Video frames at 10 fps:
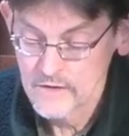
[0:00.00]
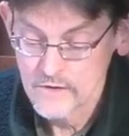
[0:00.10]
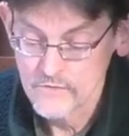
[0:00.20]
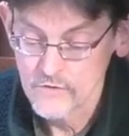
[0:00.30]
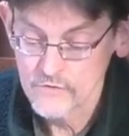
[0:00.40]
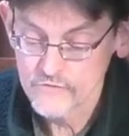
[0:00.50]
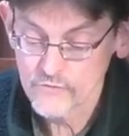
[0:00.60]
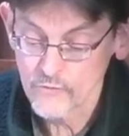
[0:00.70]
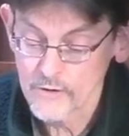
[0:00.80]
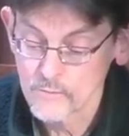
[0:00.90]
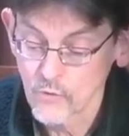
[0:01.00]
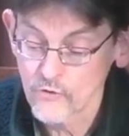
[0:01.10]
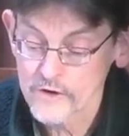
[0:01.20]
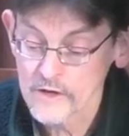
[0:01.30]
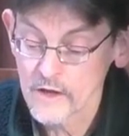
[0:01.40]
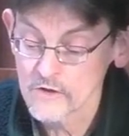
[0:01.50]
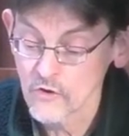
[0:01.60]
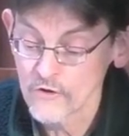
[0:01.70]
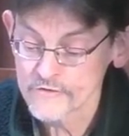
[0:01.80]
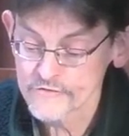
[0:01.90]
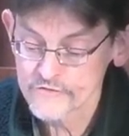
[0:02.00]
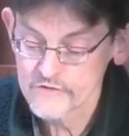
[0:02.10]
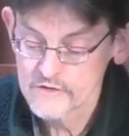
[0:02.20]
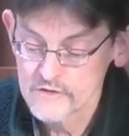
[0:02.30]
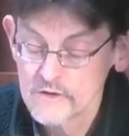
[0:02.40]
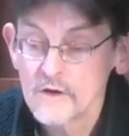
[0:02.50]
those who are mourning a loss